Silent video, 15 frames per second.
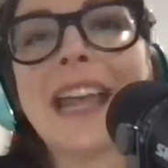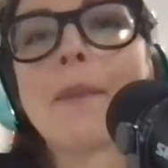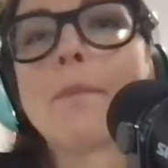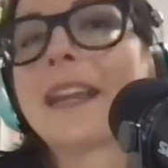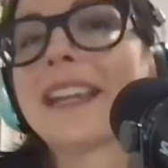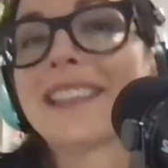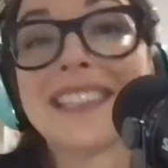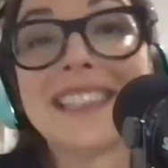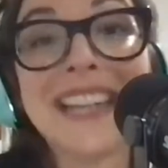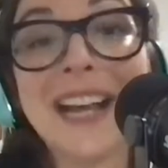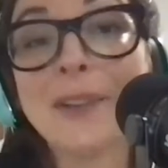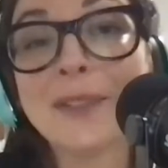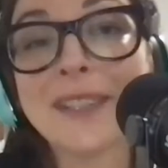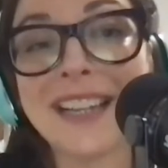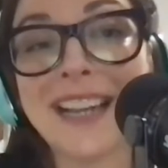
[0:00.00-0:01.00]
and make the
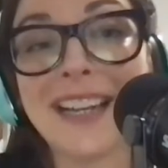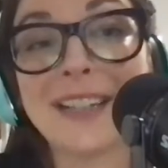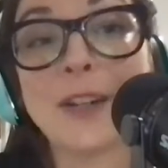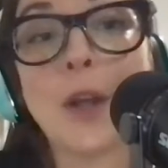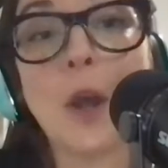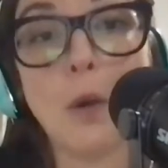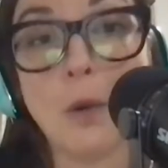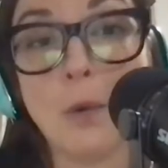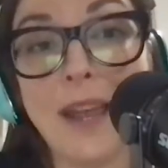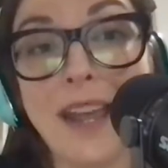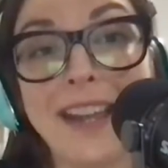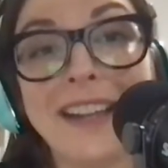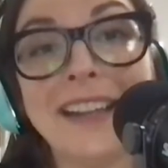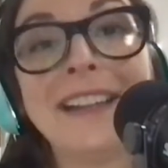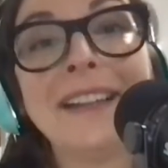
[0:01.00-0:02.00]
downside go
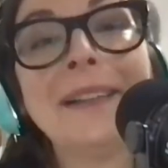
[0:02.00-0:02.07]
away.